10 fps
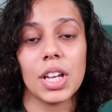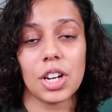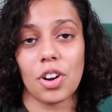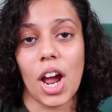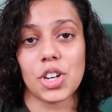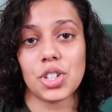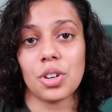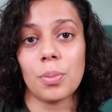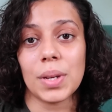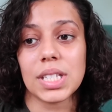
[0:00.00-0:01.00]

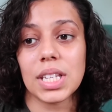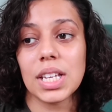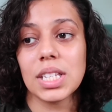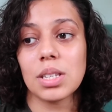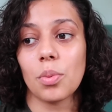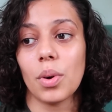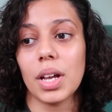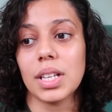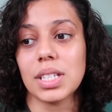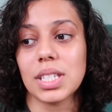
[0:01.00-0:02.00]
international business
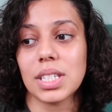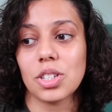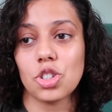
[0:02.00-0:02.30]
was,